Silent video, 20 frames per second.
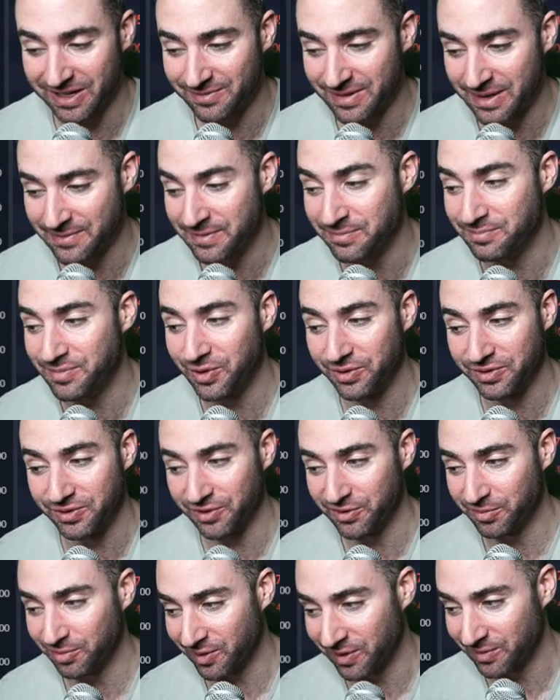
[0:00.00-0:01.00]
I mean, both those
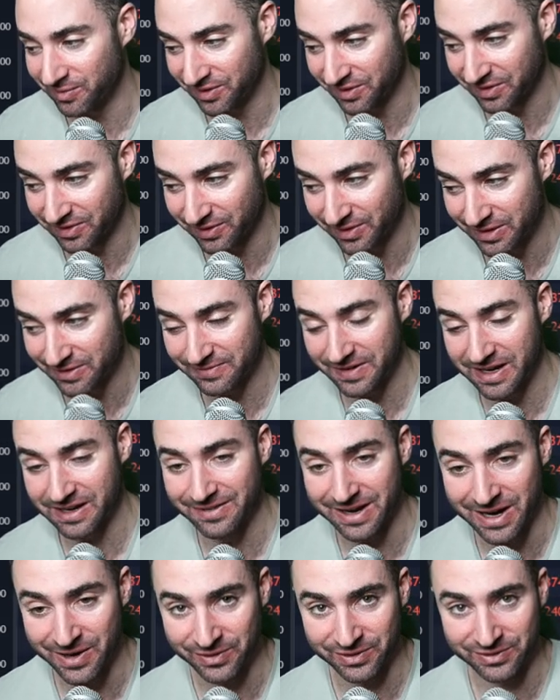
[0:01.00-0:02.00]
programs are 35
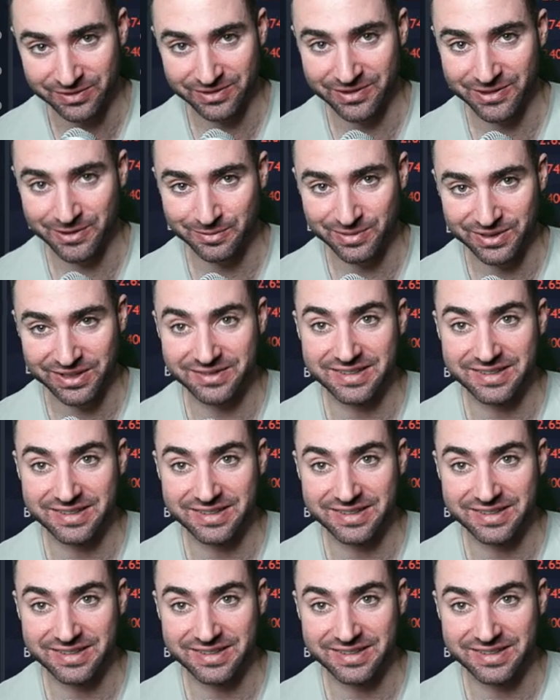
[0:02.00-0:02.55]
hours long plus.